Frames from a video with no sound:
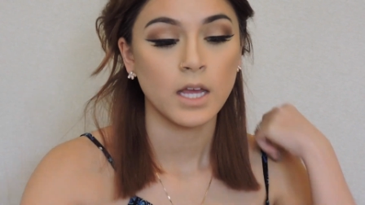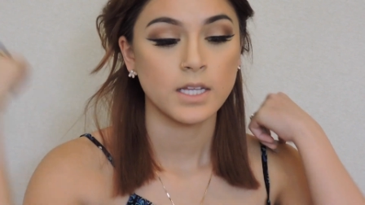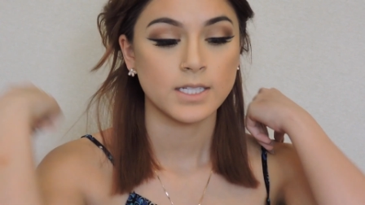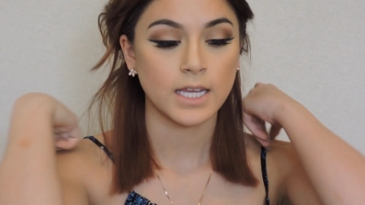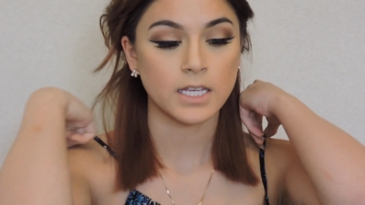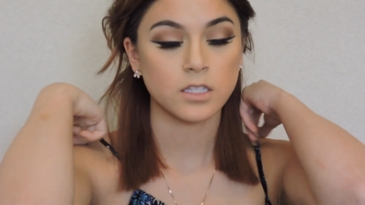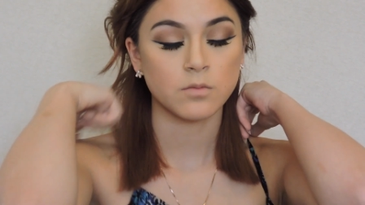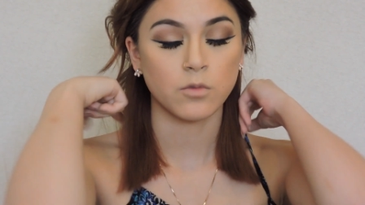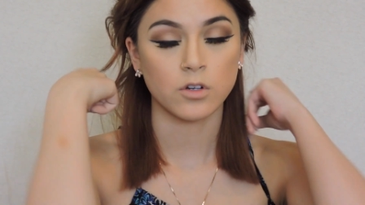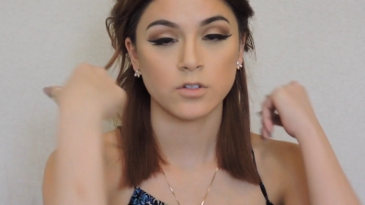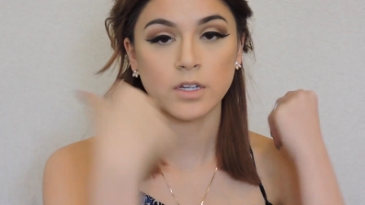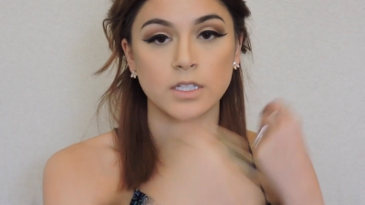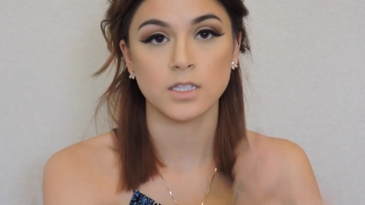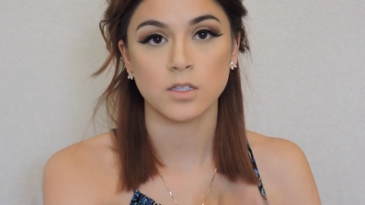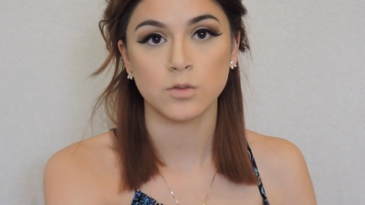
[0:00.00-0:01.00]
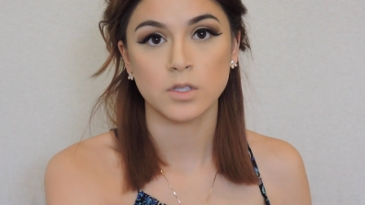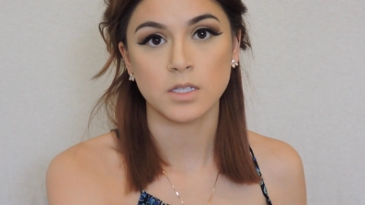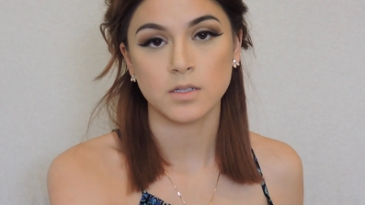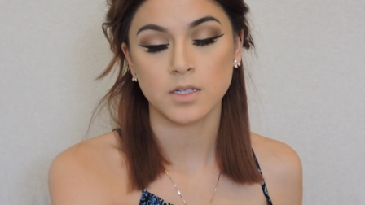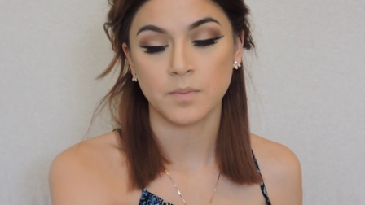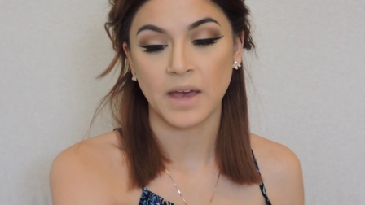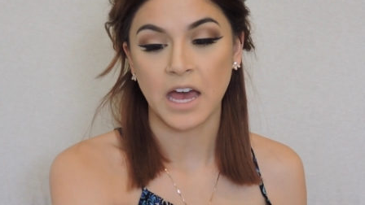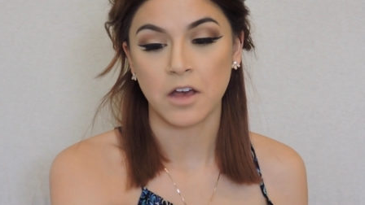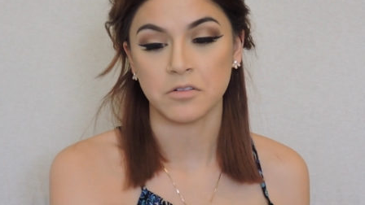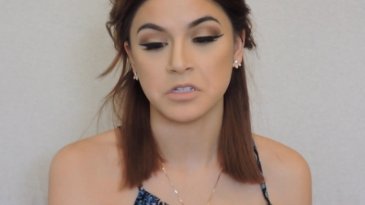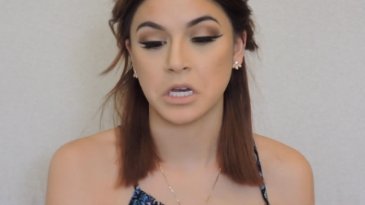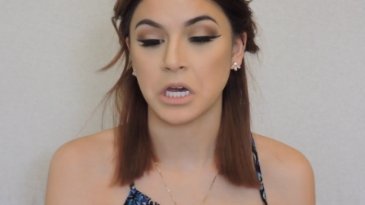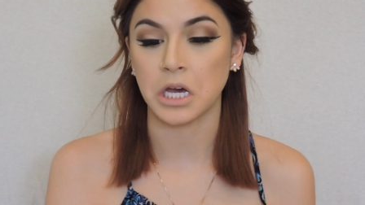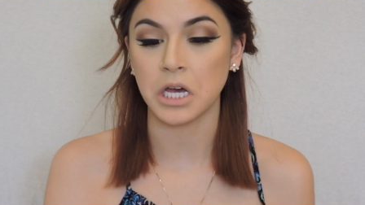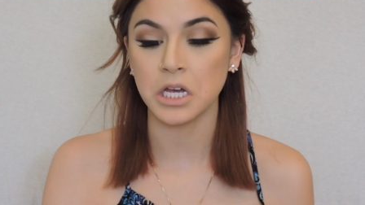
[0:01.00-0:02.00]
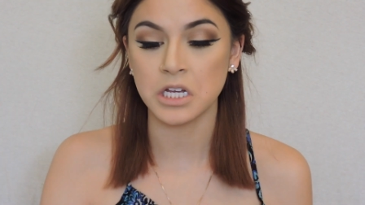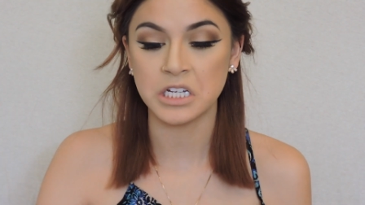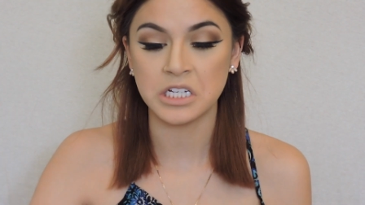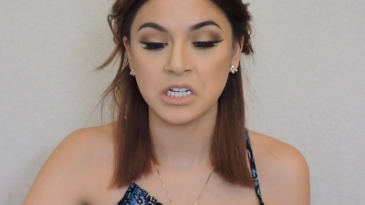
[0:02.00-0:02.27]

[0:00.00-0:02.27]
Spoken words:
take some more translucent powder.